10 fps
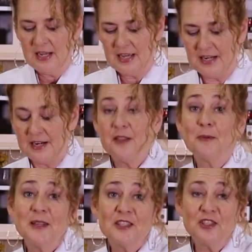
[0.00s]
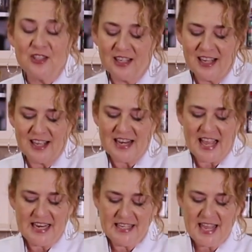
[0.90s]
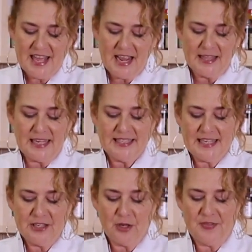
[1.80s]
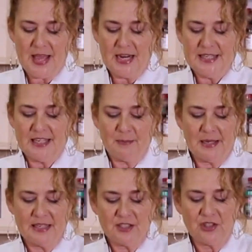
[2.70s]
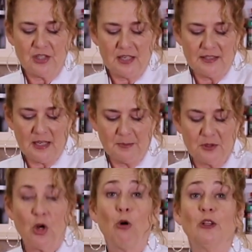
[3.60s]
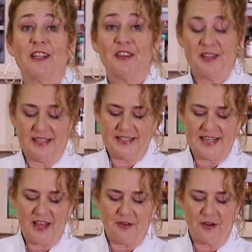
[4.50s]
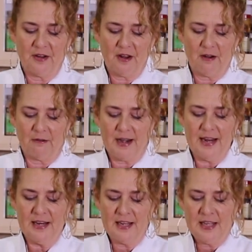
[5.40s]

and another piece of chicken. And again, I like to end on that onion because it just helps to hold everything together, all right?